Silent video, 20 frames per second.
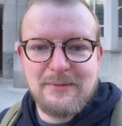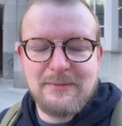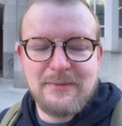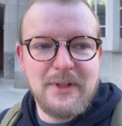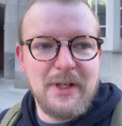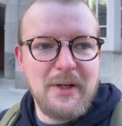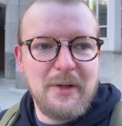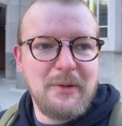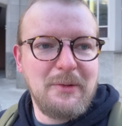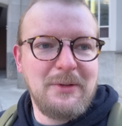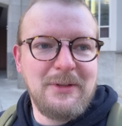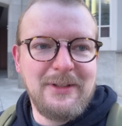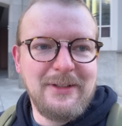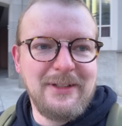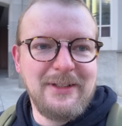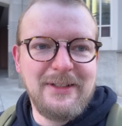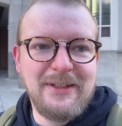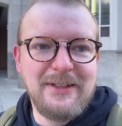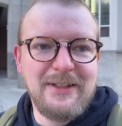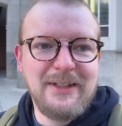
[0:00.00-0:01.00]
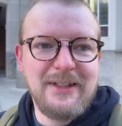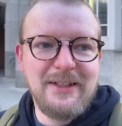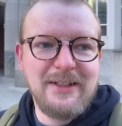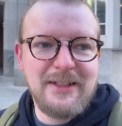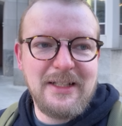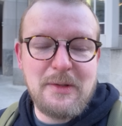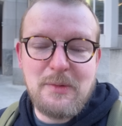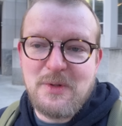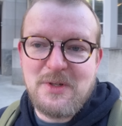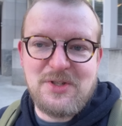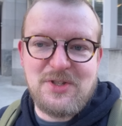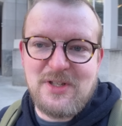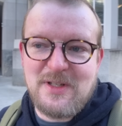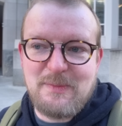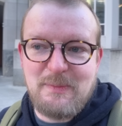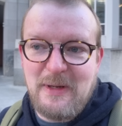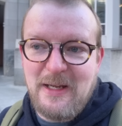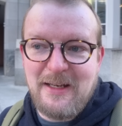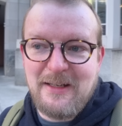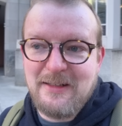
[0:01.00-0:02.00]
No, it was
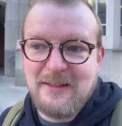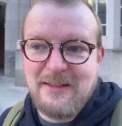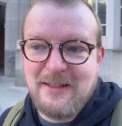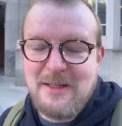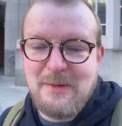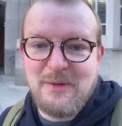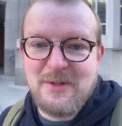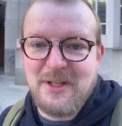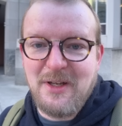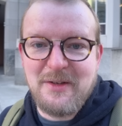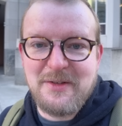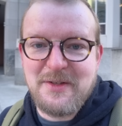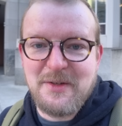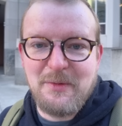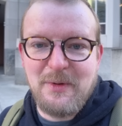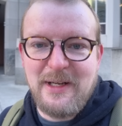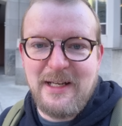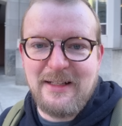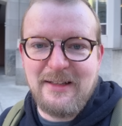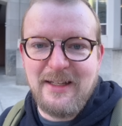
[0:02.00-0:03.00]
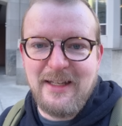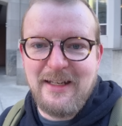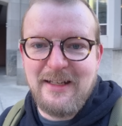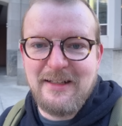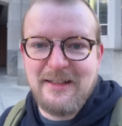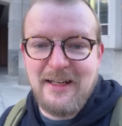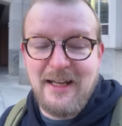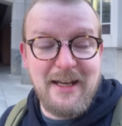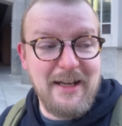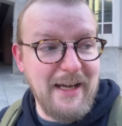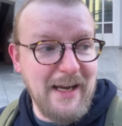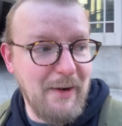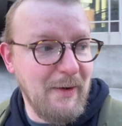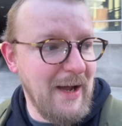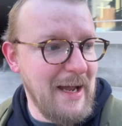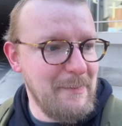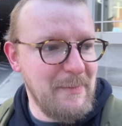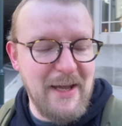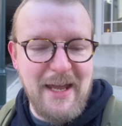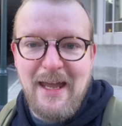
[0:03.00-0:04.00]
just Ben. He was also running late, and now
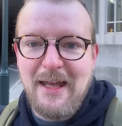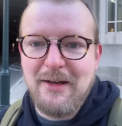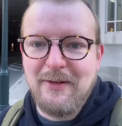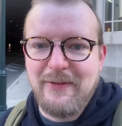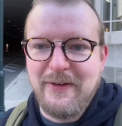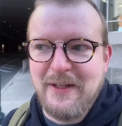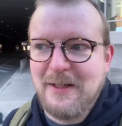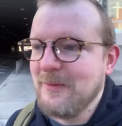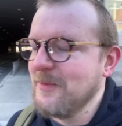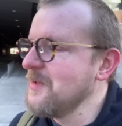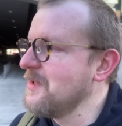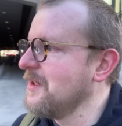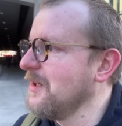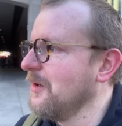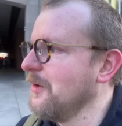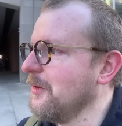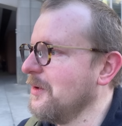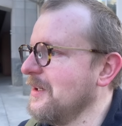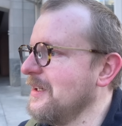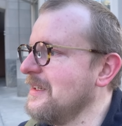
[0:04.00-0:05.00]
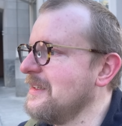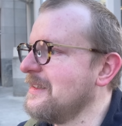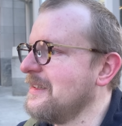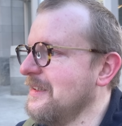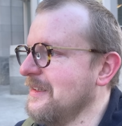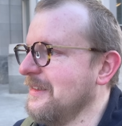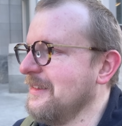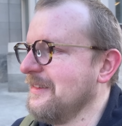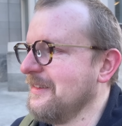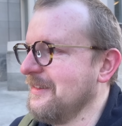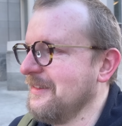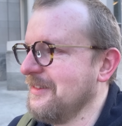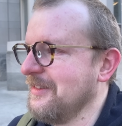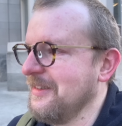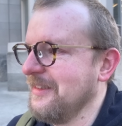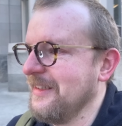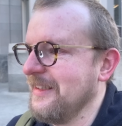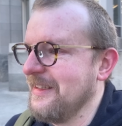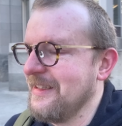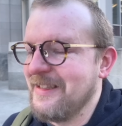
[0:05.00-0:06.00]
I'm ahead of him, so he's
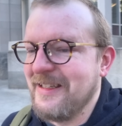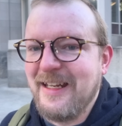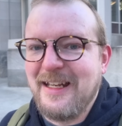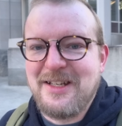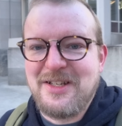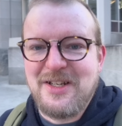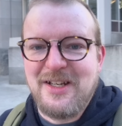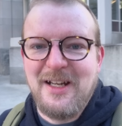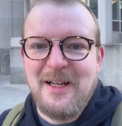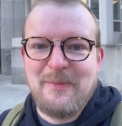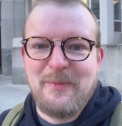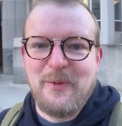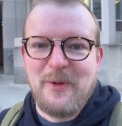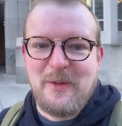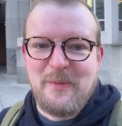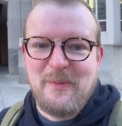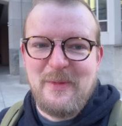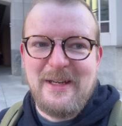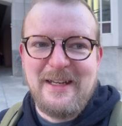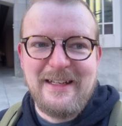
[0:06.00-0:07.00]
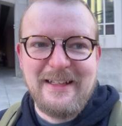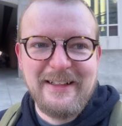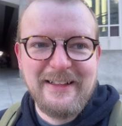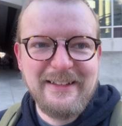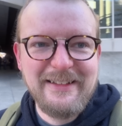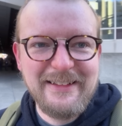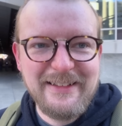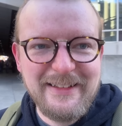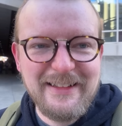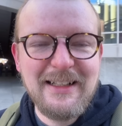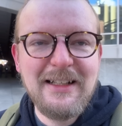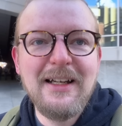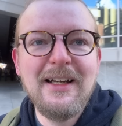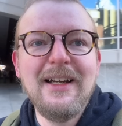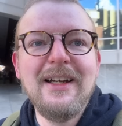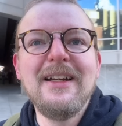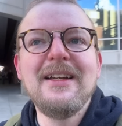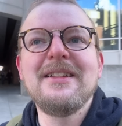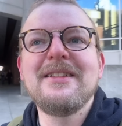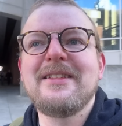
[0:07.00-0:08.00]
he's catching up with me.
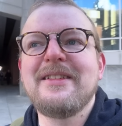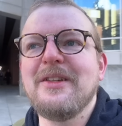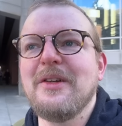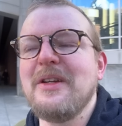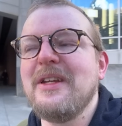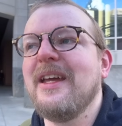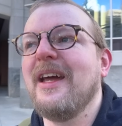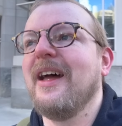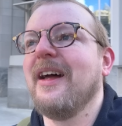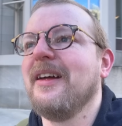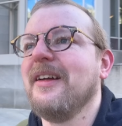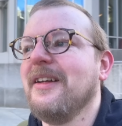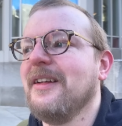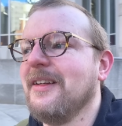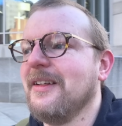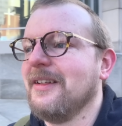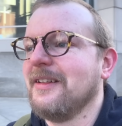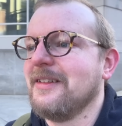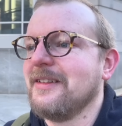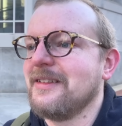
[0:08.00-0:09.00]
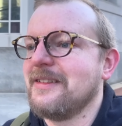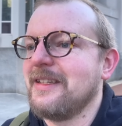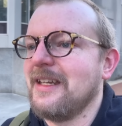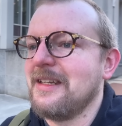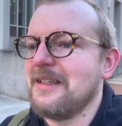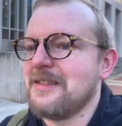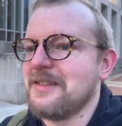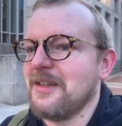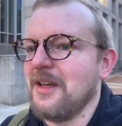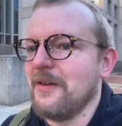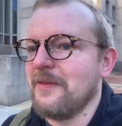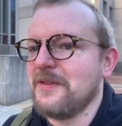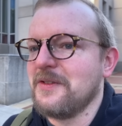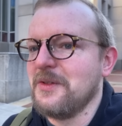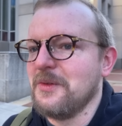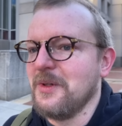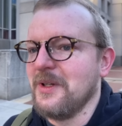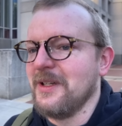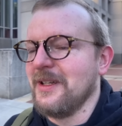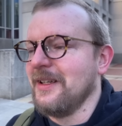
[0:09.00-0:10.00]
So yeah, the day is off
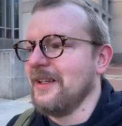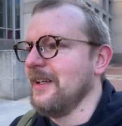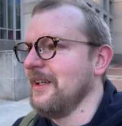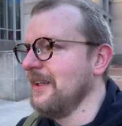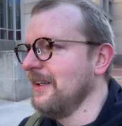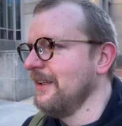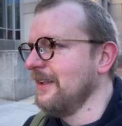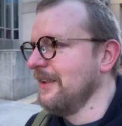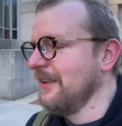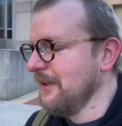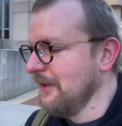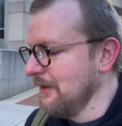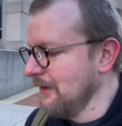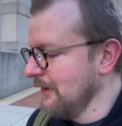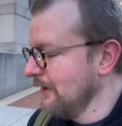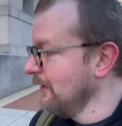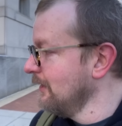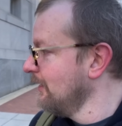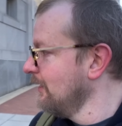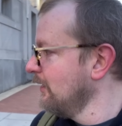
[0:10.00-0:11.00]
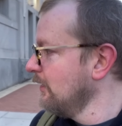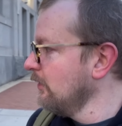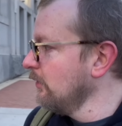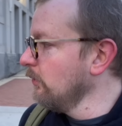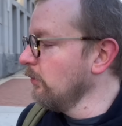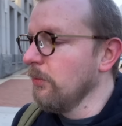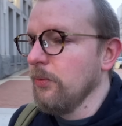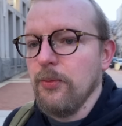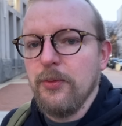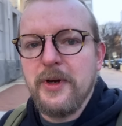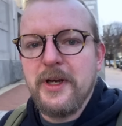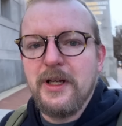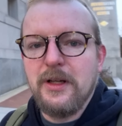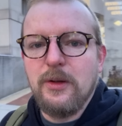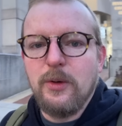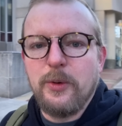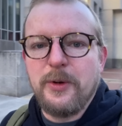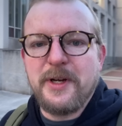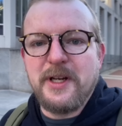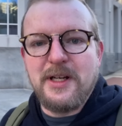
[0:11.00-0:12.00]
to a real
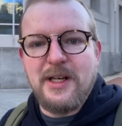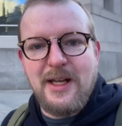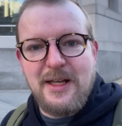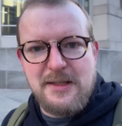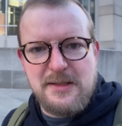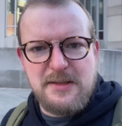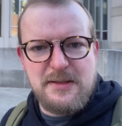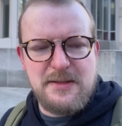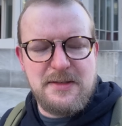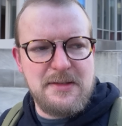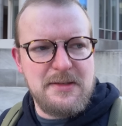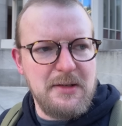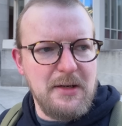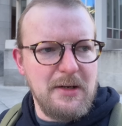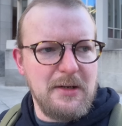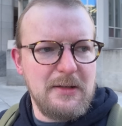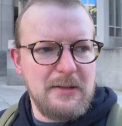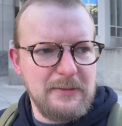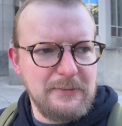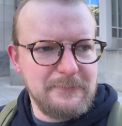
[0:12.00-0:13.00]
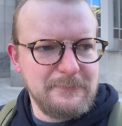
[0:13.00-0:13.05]
organized start.